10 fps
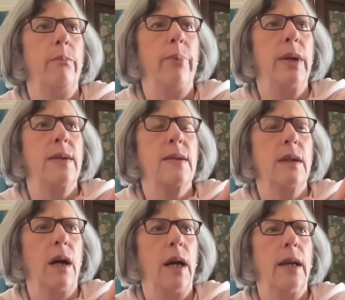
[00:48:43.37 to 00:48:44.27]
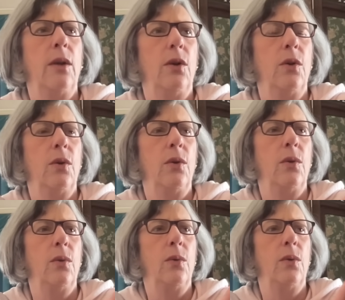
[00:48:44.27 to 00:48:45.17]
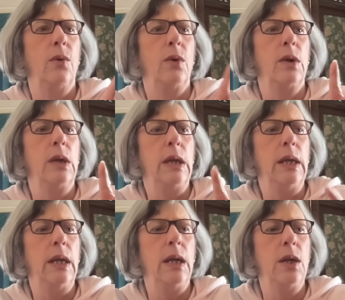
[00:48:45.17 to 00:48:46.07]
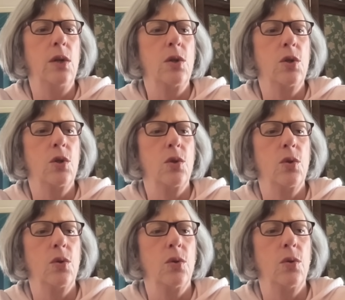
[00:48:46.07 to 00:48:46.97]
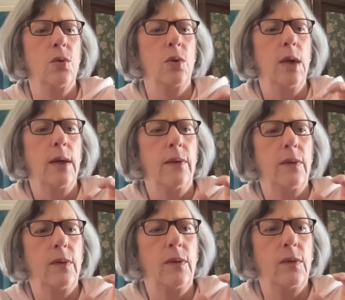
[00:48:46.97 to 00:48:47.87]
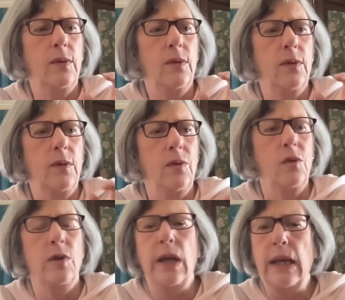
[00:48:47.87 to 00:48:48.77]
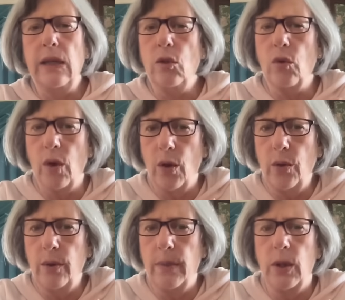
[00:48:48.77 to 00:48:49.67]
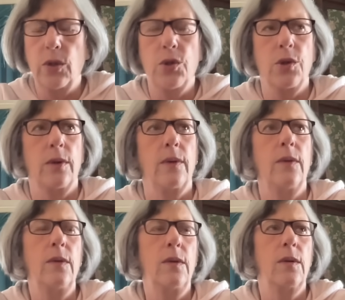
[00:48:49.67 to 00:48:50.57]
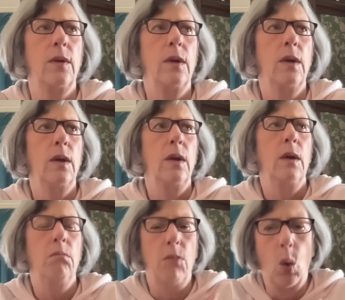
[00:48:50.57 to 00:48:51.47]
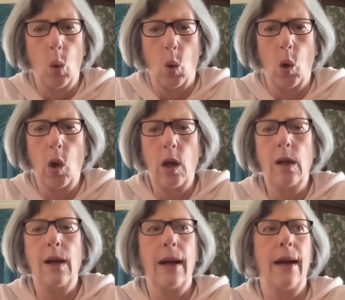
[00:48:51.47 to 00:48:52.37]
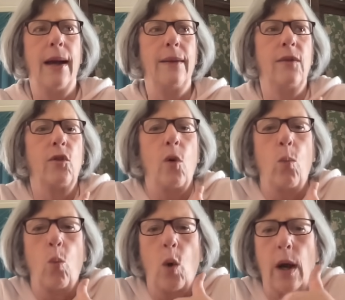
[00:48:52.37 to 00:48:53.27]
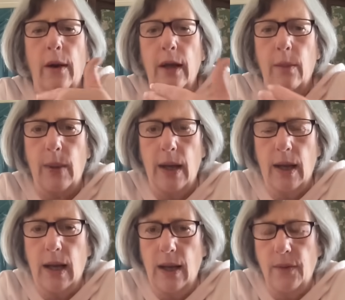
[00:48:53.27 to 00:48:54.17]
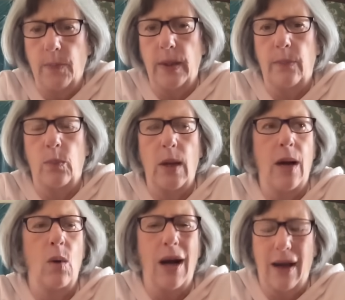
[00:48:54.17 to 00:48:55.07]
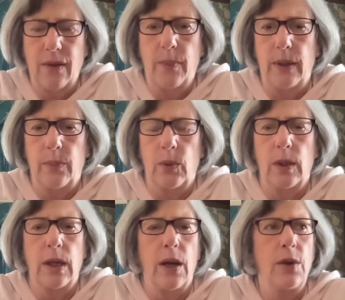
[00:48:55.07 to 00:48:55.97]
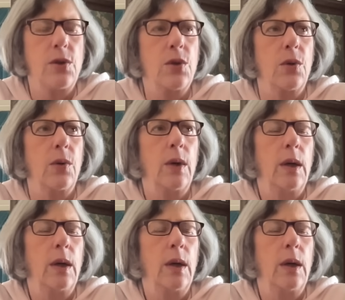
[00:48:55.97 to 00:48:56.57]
but it's like you need to sustain your own emotions more and stop worrying about other people how other people are going to